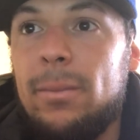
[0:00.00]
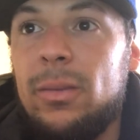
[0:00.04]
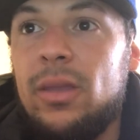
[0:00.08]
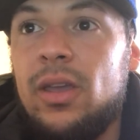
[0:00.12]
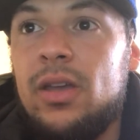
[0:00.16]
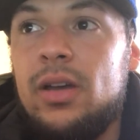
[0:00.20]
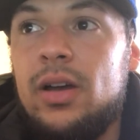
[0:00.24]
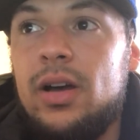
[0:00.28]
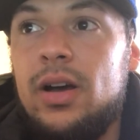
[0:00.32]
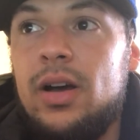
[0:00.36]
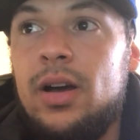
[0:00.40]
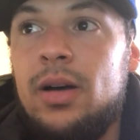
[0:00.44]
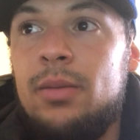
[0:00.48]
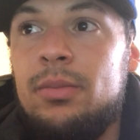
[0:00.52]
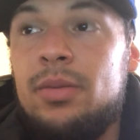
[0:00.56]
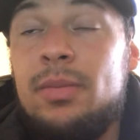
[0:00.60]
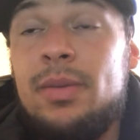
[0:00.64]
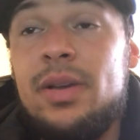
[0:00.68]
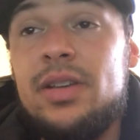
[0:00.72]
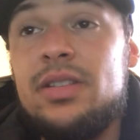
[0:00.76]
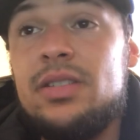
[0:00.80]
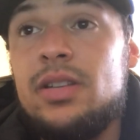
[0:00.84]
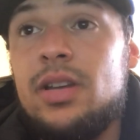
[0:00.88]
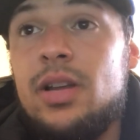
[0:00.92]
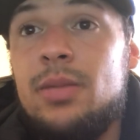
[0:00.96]
He
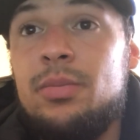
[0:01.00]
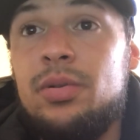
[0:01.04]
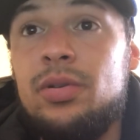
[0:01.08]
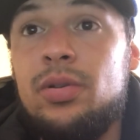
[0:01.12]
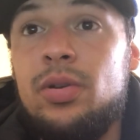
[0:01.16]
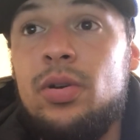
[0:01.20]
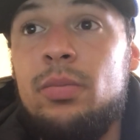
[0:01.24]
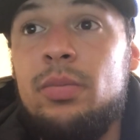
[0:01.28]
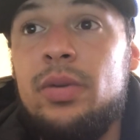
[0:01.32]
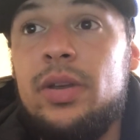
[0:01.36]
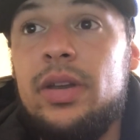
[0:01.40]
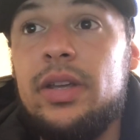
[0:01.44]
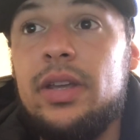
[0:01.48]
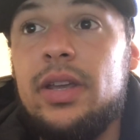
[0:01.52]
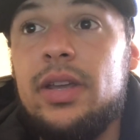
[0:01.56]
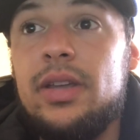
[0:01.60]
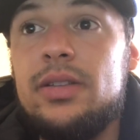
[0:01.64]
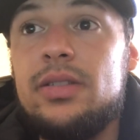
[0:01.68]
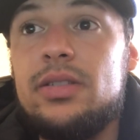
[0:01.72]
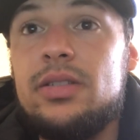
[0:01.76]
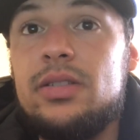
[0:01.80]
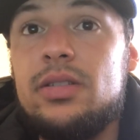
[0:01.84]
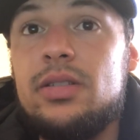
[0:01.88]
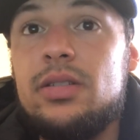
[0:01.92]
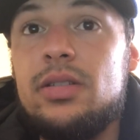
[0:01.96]
mixed it up a little bit
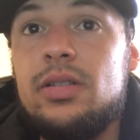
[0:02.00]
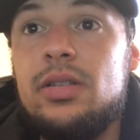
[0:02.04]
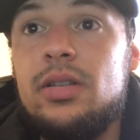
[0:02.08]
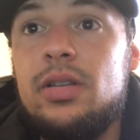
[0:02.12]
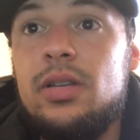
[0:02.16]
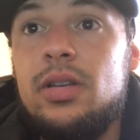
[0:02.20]
against.